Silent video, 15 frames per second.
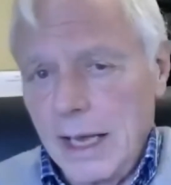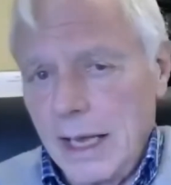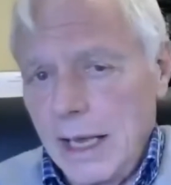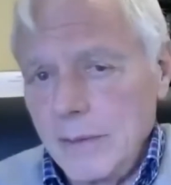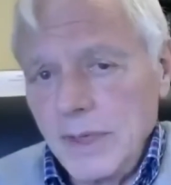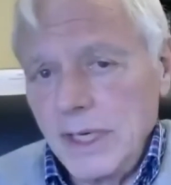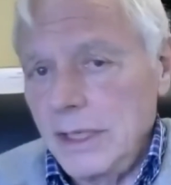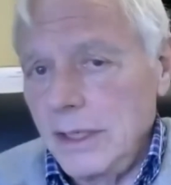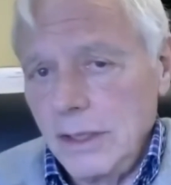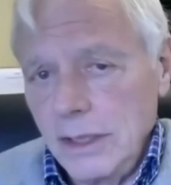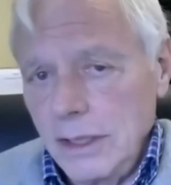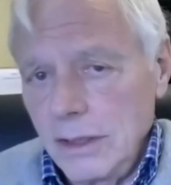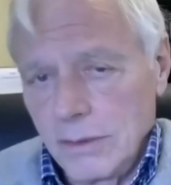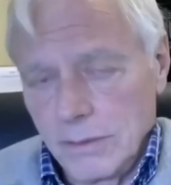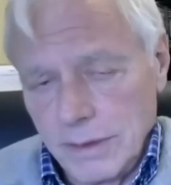I mean,
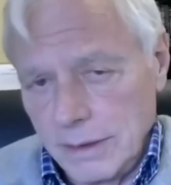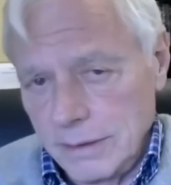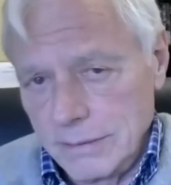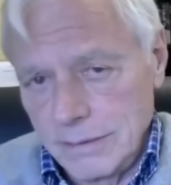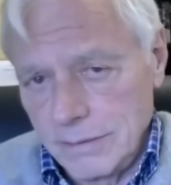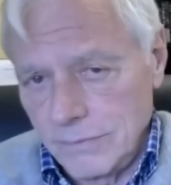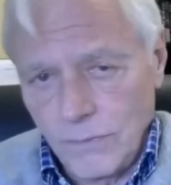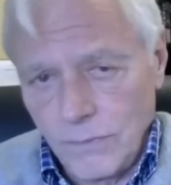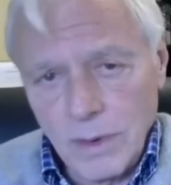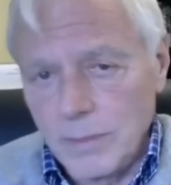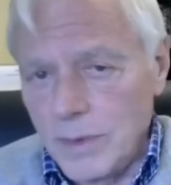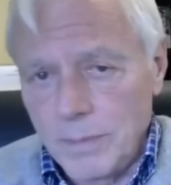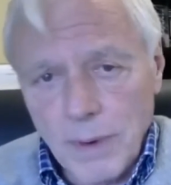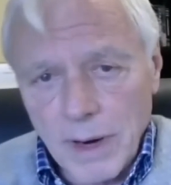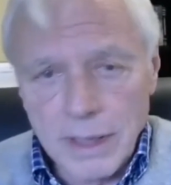the
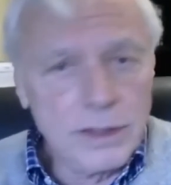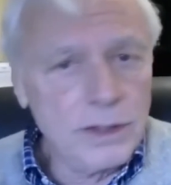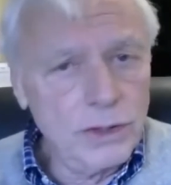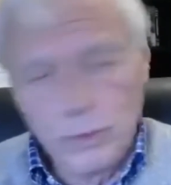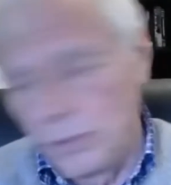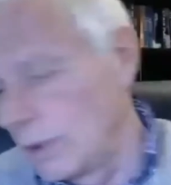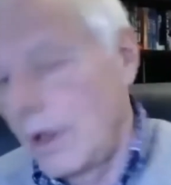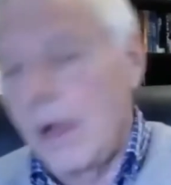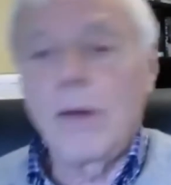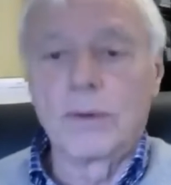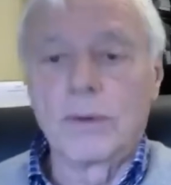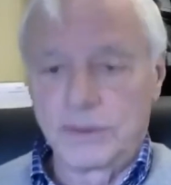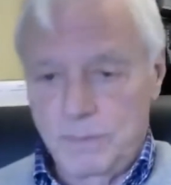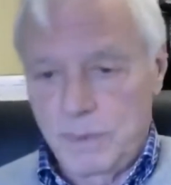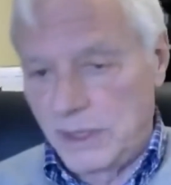former part you will
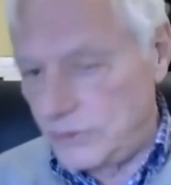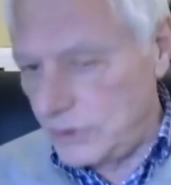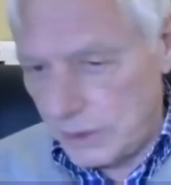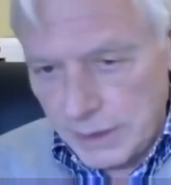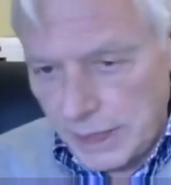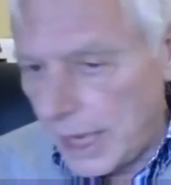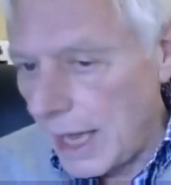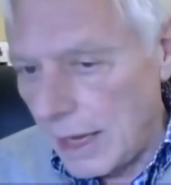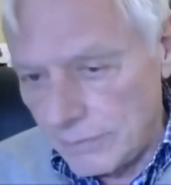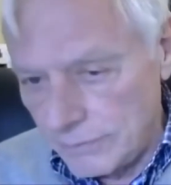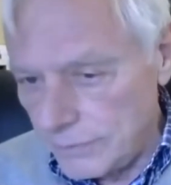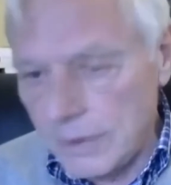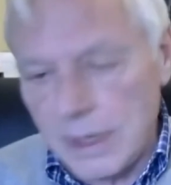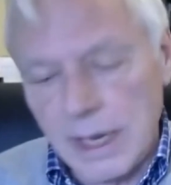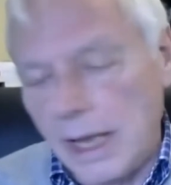always basically have.
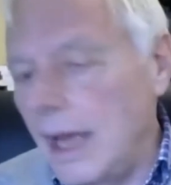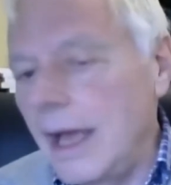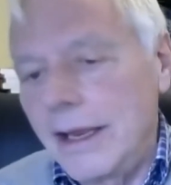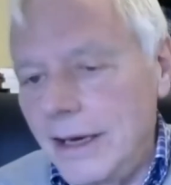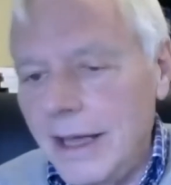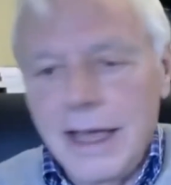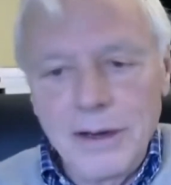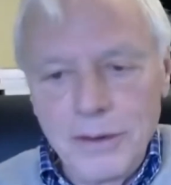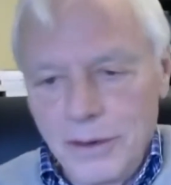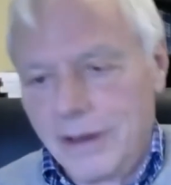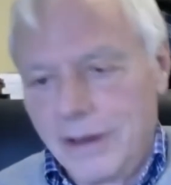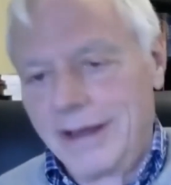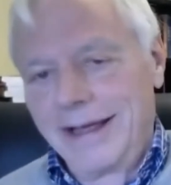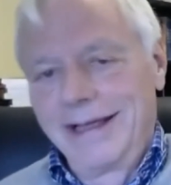I don't know.